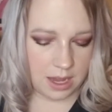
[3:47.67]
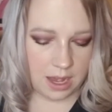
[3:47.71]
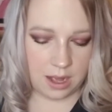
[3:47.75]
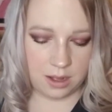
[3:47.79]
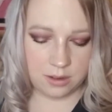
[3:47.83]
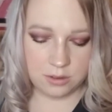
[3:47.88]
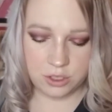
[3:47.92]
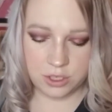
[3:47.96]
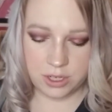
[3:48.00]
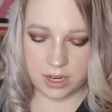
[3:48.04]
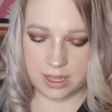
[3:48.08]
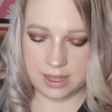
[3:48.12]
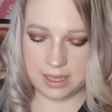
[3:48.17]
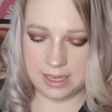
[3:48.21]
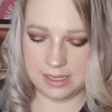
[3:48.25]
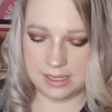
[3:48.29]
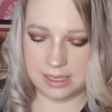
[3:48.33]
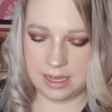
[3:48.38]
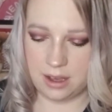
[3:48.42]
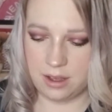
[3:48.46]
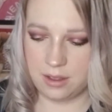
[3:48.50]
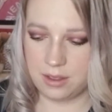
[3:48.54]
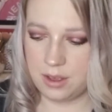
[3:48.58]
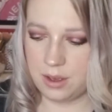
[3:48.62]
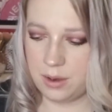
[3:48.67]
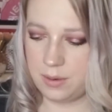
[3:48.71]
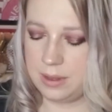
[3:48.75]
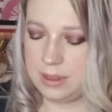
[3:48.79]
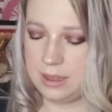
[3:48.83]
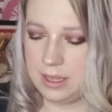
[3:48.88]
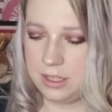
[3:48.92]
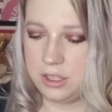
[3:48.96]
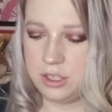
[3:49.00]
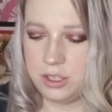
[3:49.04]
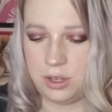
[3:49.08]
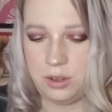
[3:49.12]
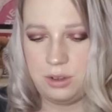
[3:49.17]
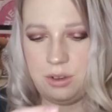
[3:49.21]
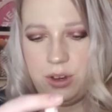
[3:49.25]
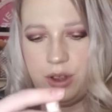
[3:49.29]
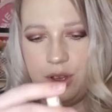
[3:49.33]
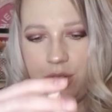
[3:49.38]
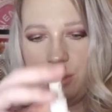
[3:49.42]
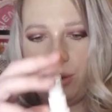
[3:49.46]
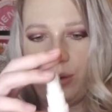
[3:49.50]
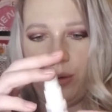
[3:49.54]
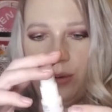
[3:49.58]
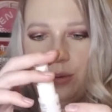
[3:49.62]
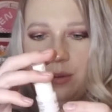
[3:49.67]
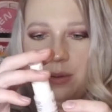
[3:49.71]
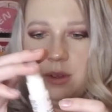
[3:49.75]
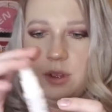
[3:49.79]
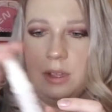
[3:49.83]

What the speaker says: try these out though and let y'all know.